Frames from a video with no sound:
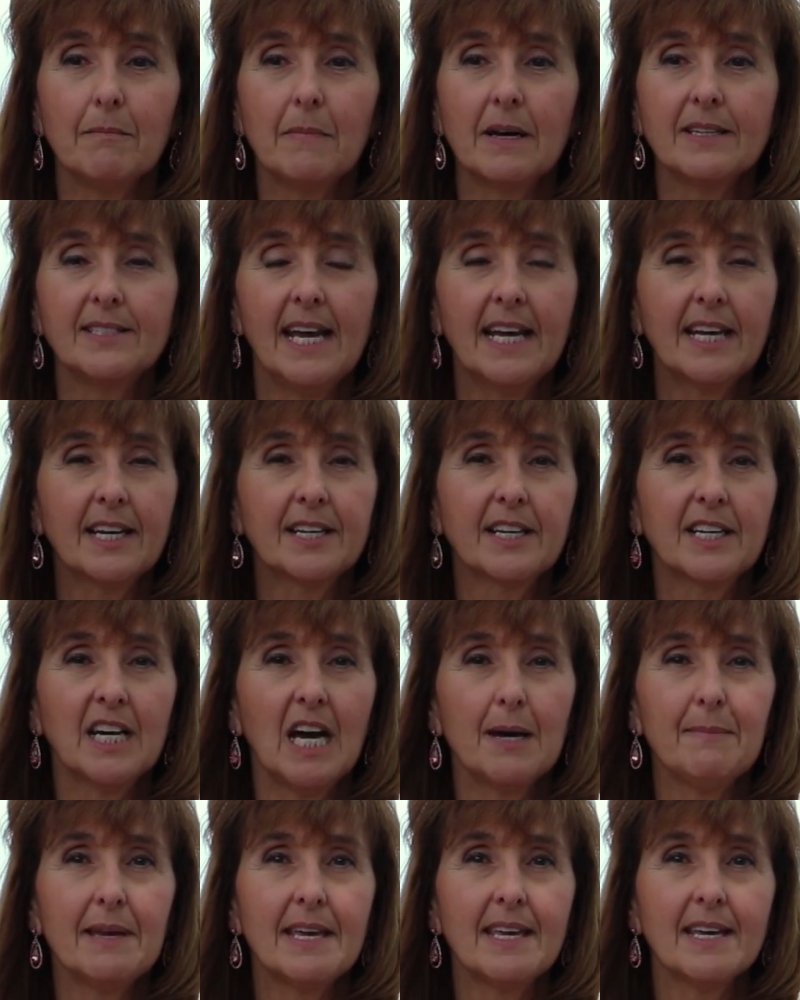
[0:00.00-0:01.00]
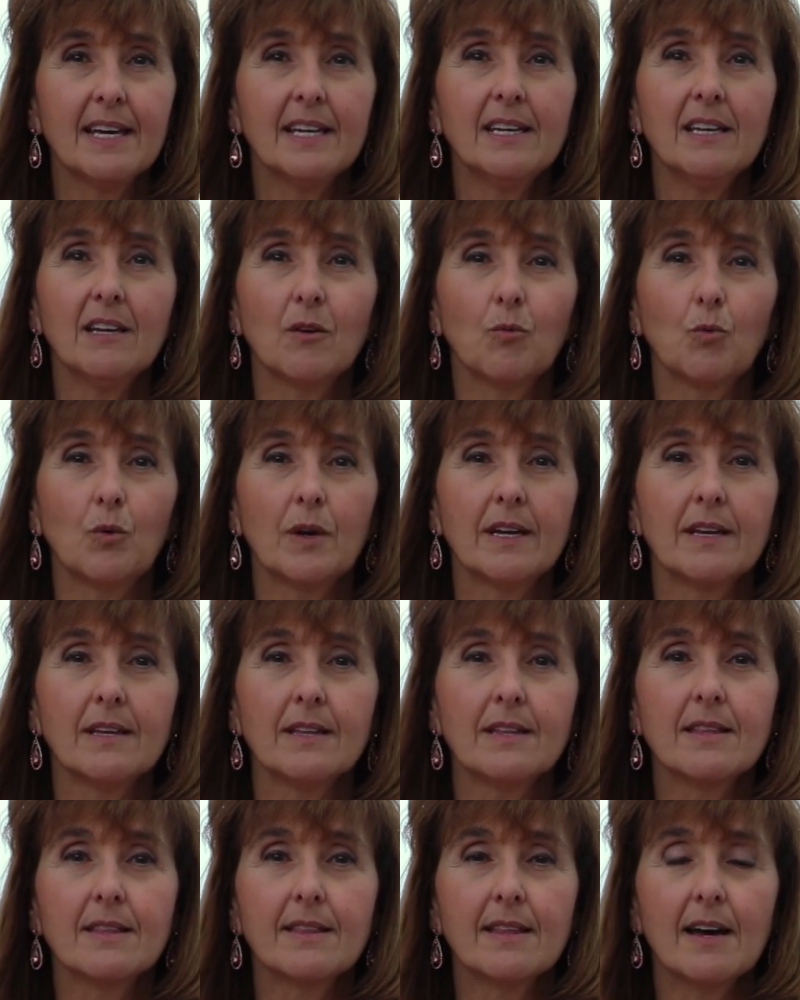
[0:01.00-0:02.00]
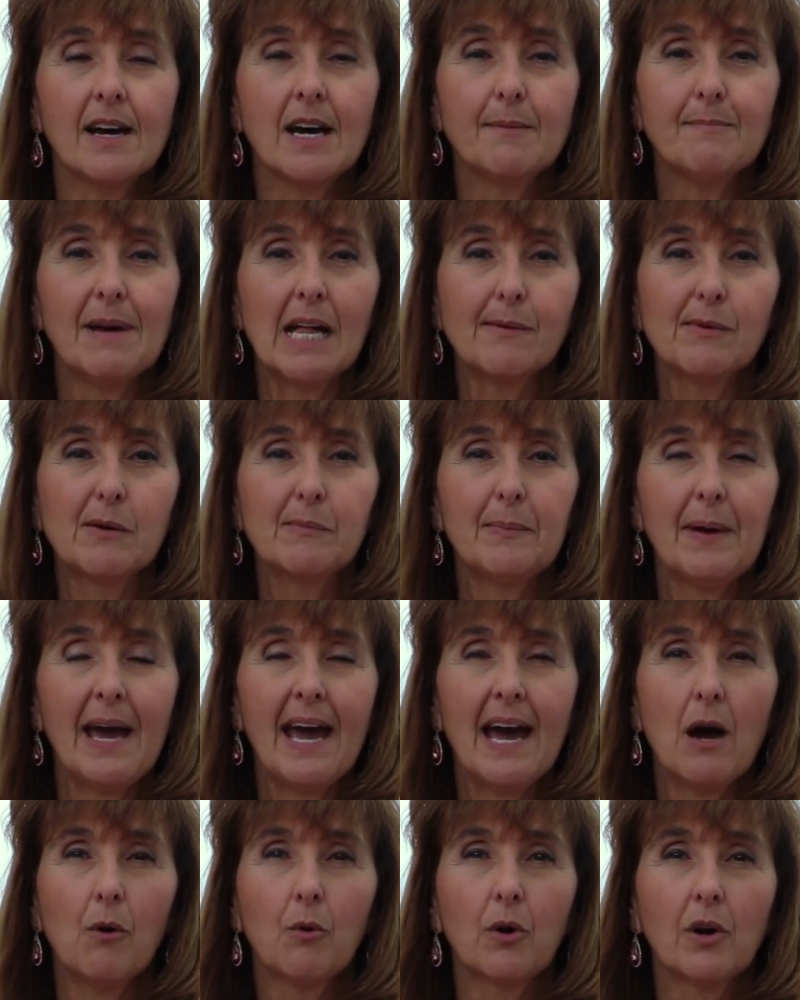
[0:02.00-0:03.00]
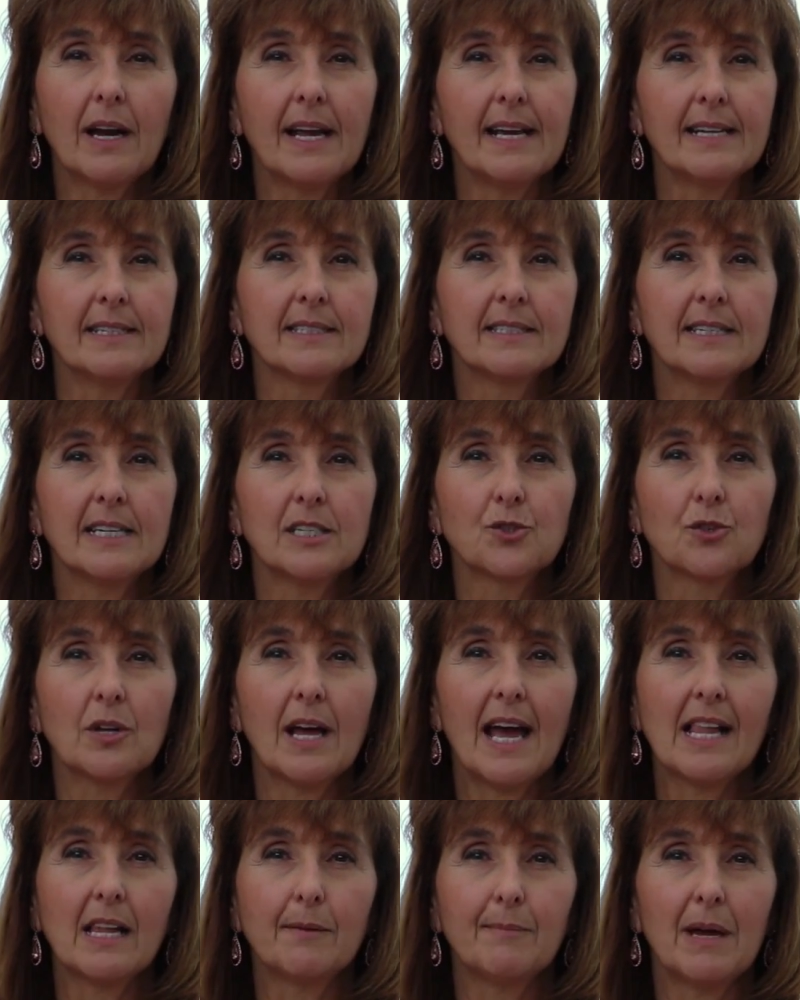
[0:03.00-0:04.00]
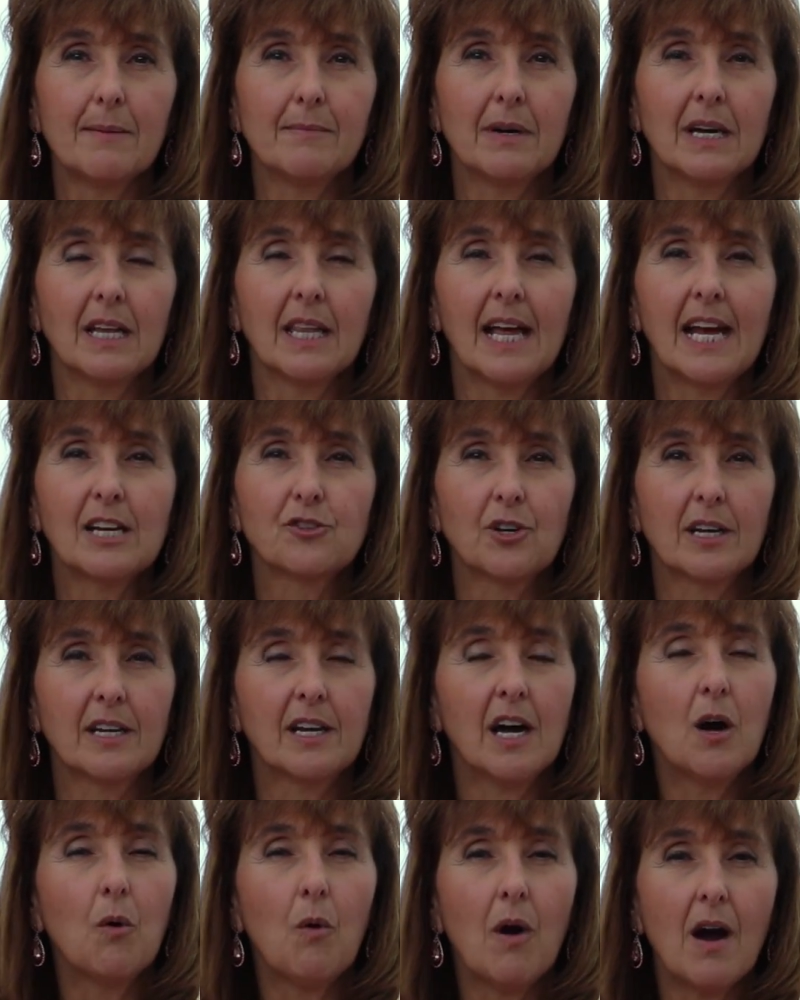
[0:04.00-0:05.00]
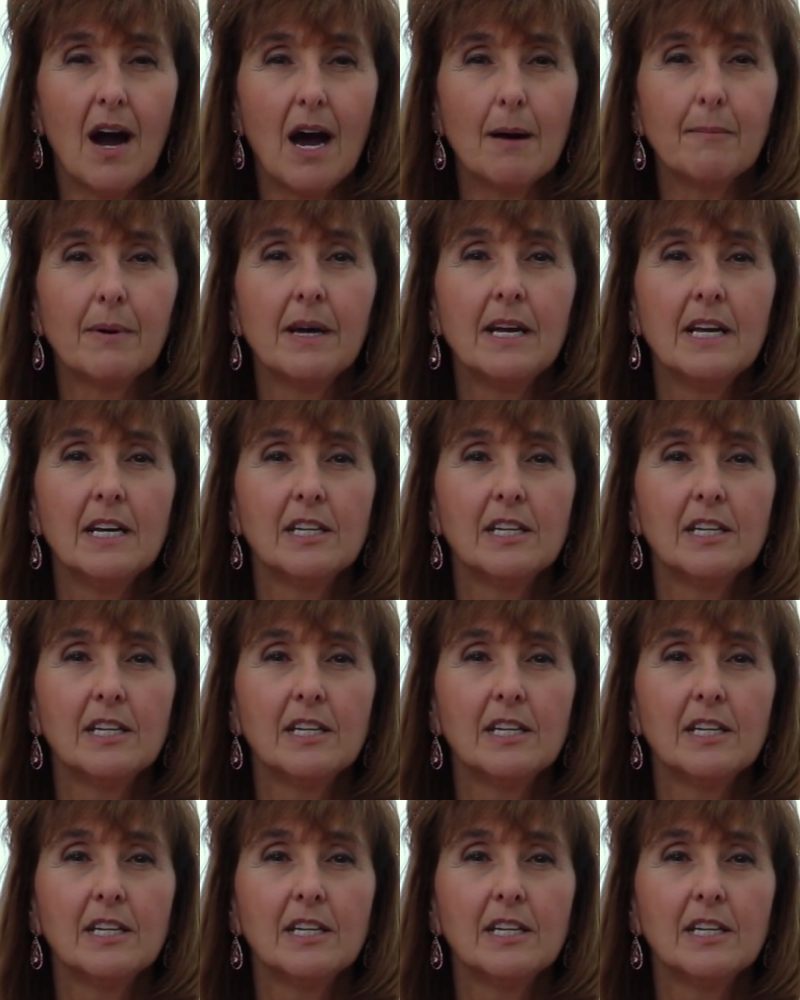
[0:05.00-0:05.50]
ADECA to come in with Alabama Power and Central Alabama Electric Co-op